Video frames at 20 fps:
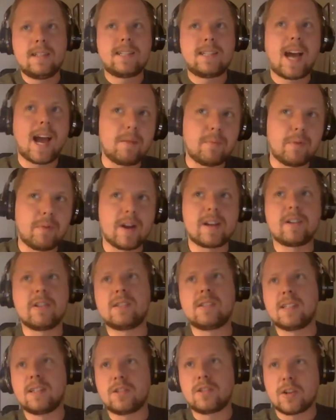
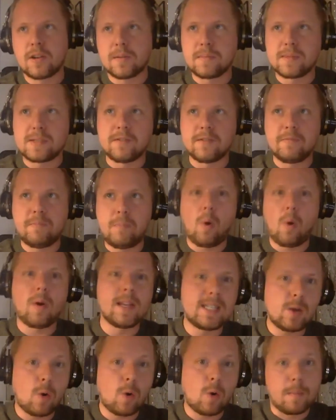tiebreakers in terms of
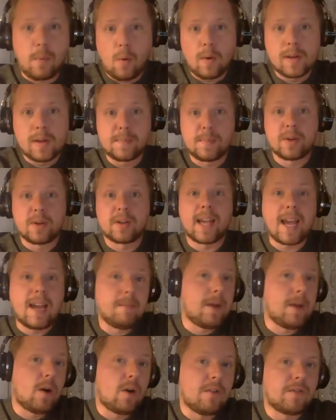points or points per
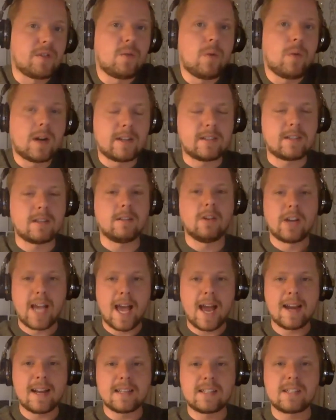game, however you wanted to look
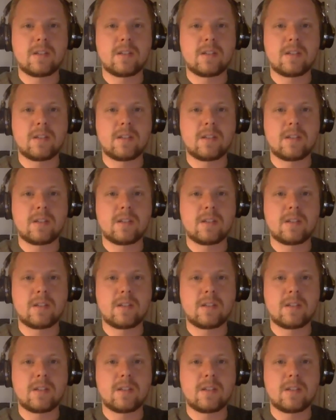at it.